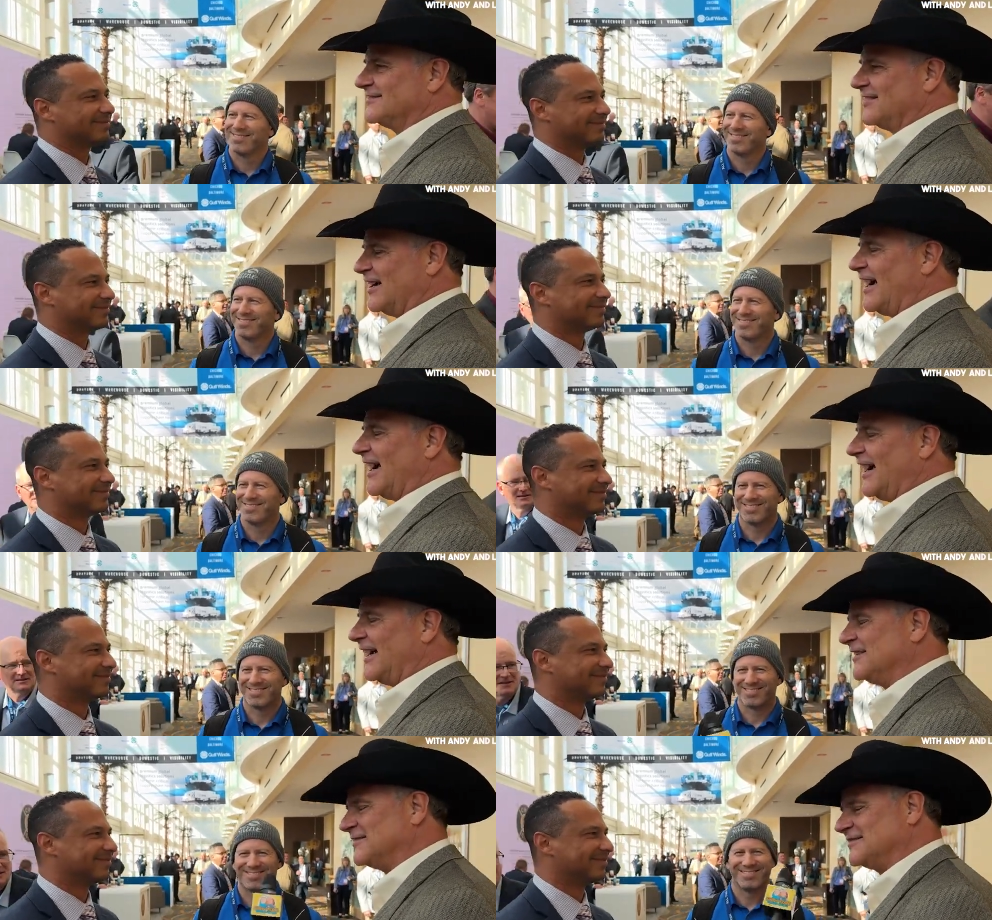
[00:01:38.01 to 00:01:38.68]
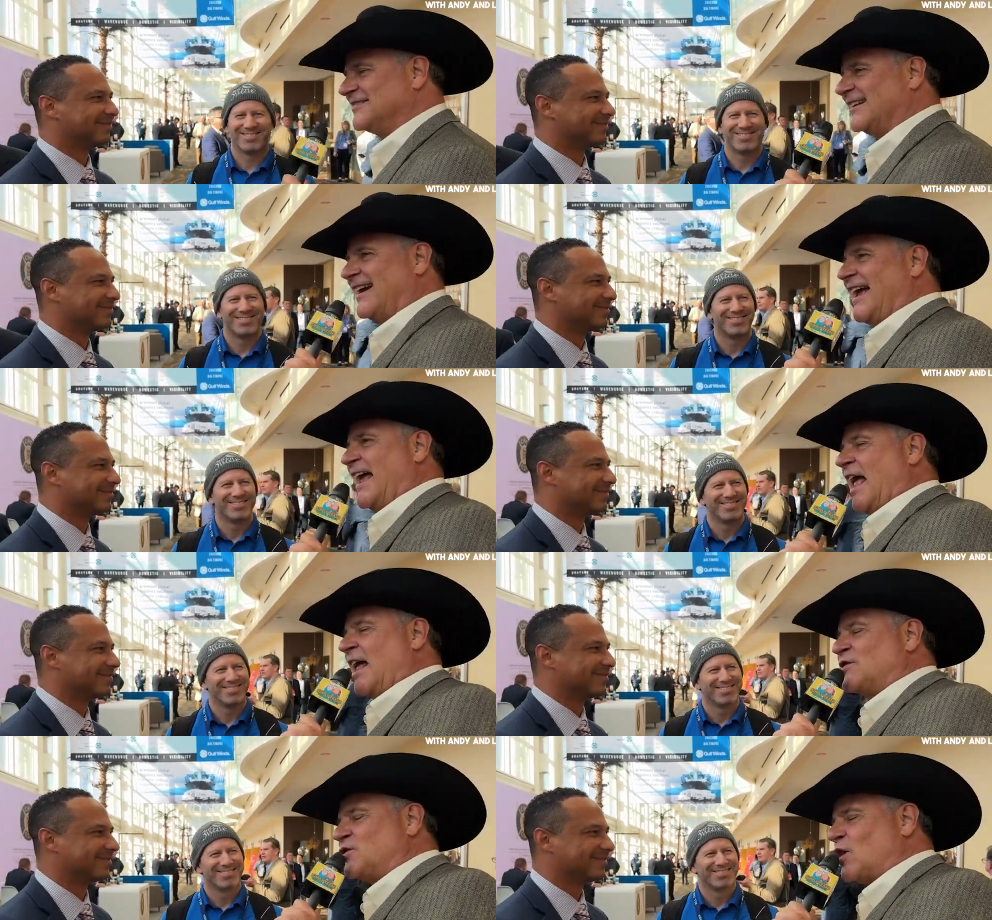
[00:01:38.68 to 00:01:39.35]
Speaker 1: All right.
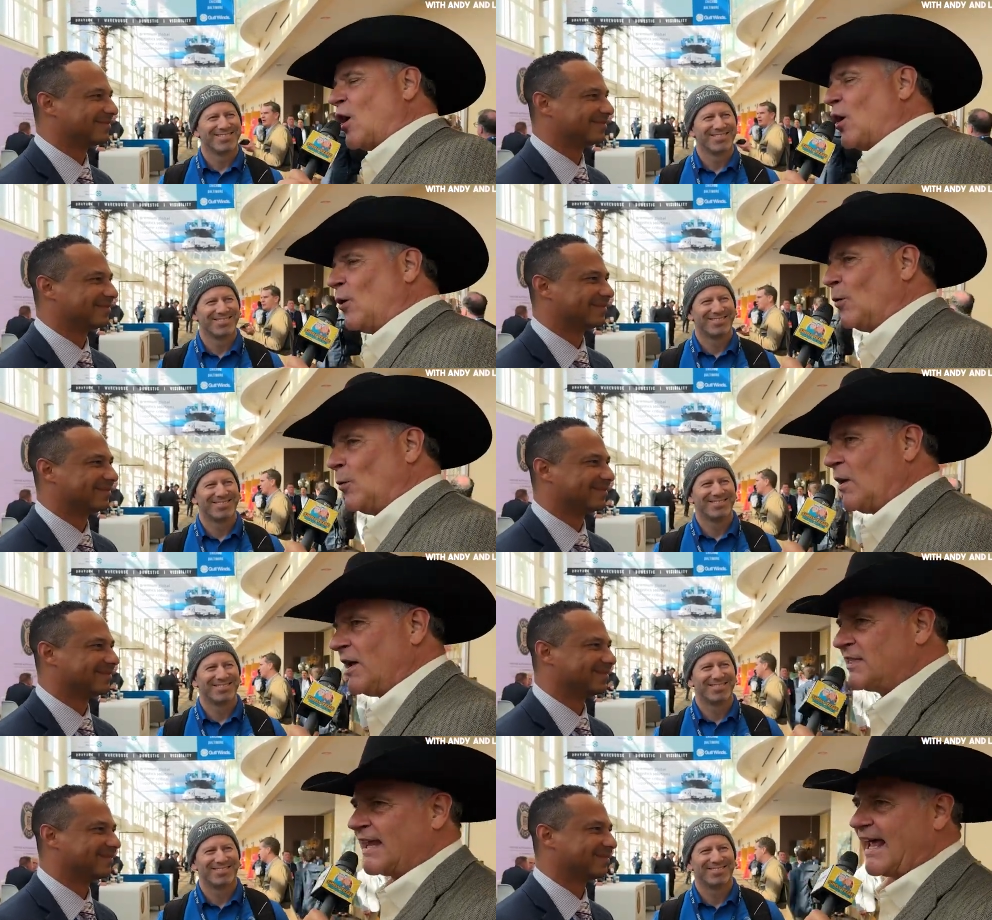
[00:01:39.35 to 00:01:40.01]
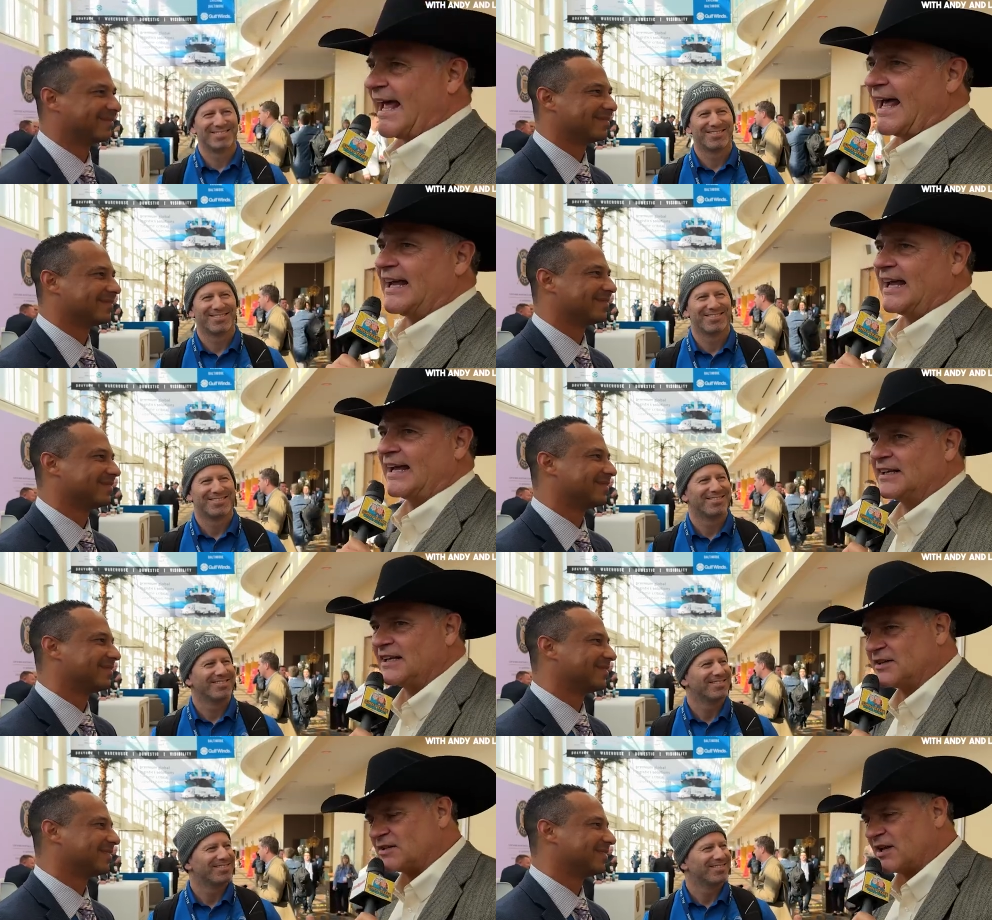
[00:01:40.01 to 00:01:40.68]
So with that,
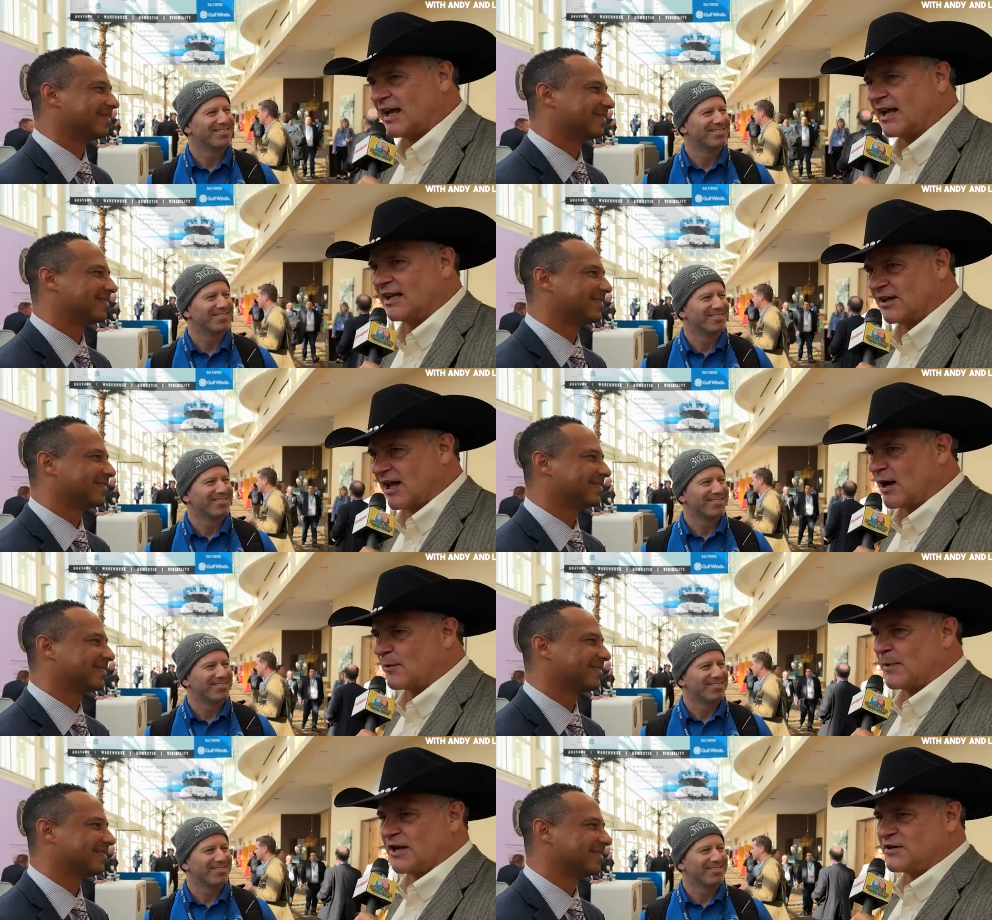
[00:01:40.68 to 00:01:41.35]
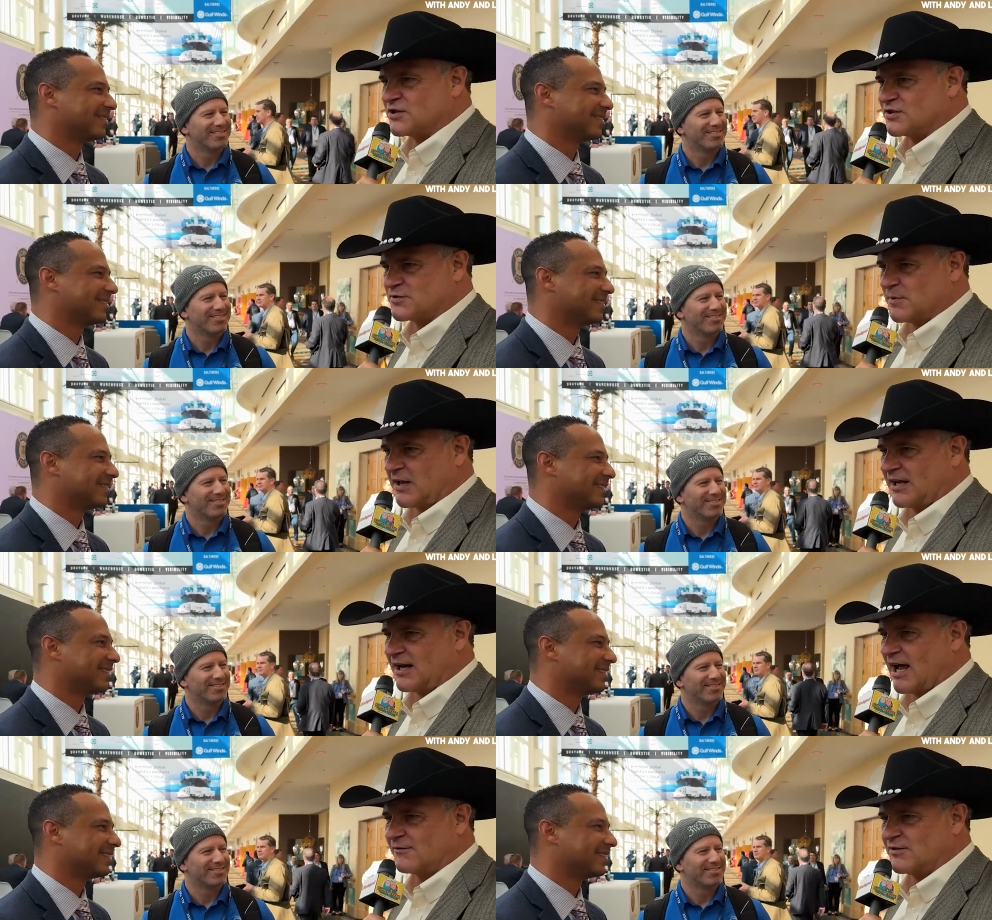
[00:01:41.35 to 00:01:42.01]
and it, uh, Long Beach has
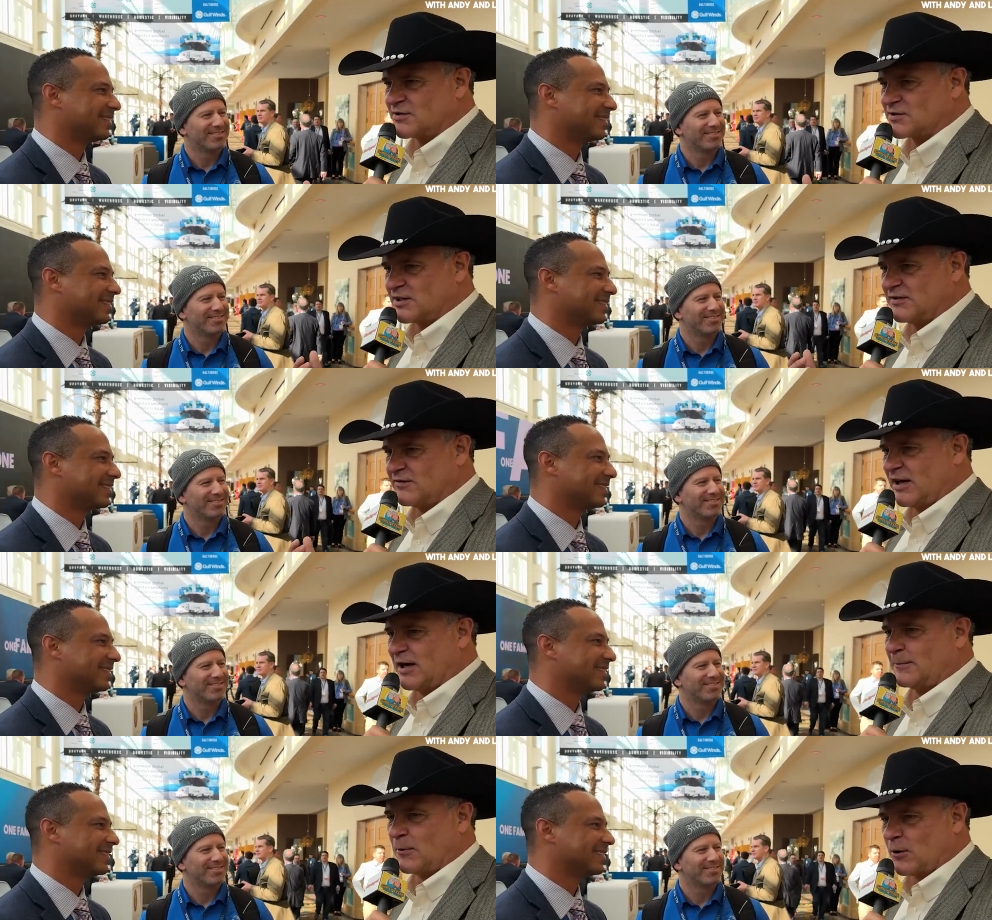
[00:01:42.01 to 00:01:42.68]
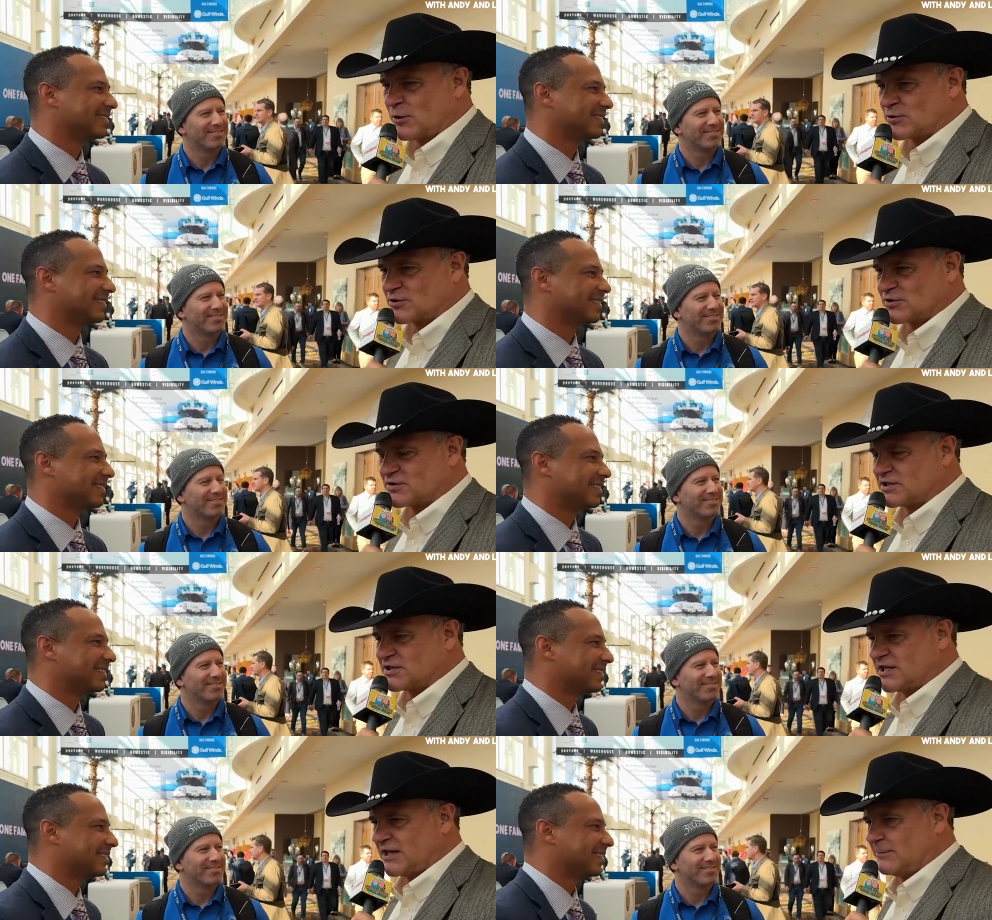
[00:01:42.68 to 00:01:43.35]
been obviously very partial to
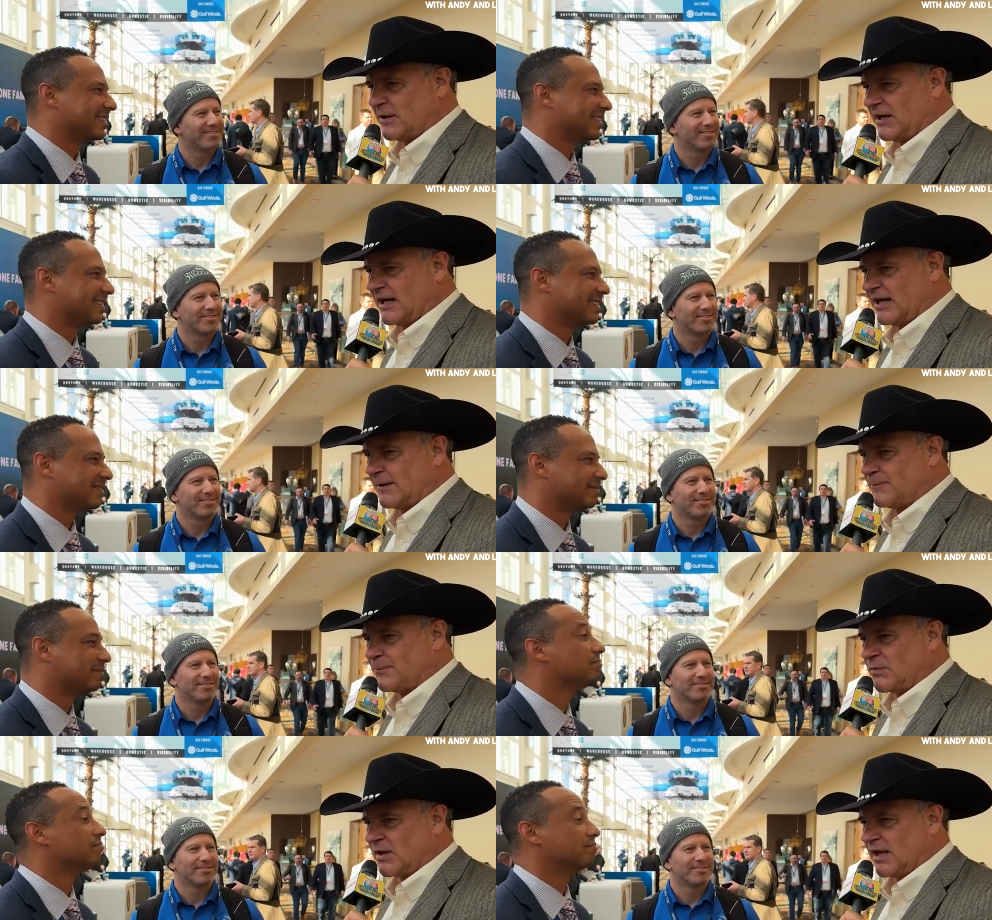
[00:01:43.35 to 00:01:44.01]
TPM.